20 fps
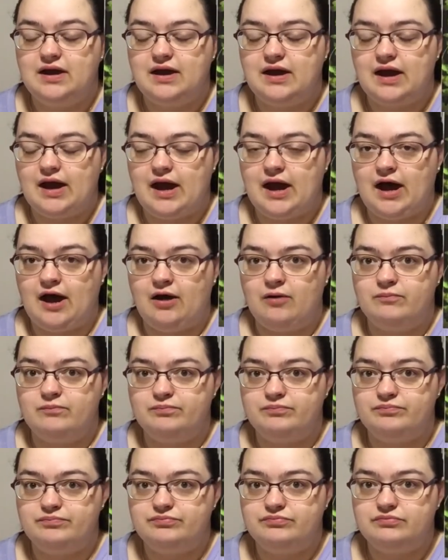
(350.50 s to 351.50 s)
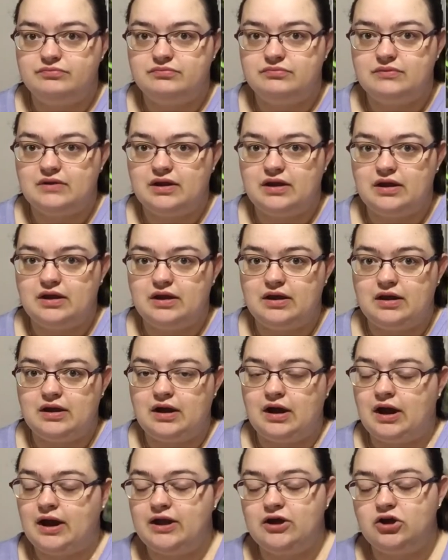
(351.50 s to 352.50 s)
I
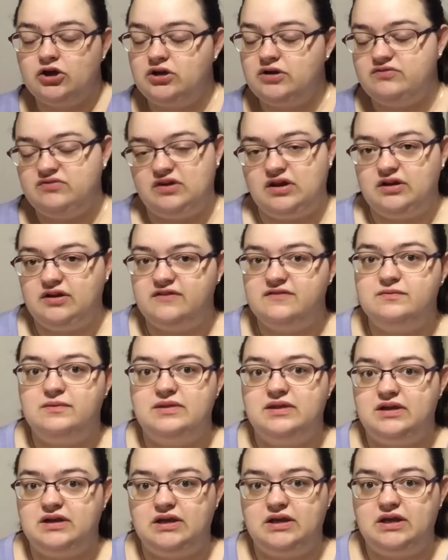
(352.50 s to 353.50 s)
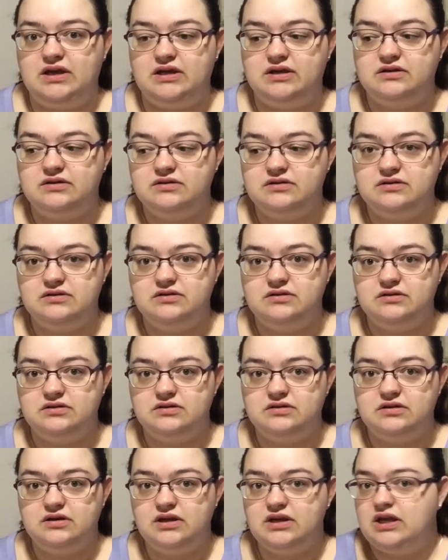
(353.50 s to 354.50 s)
could have done this within a
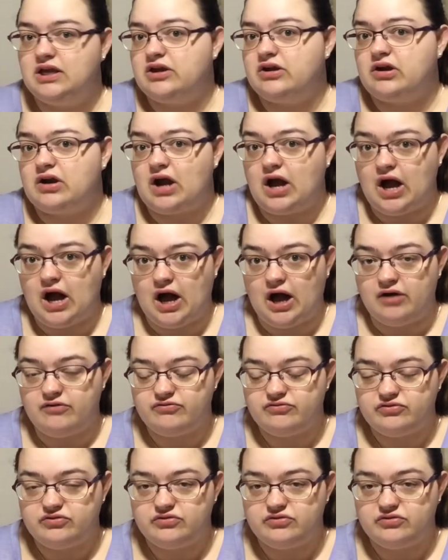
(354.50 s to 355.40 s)
year and a half.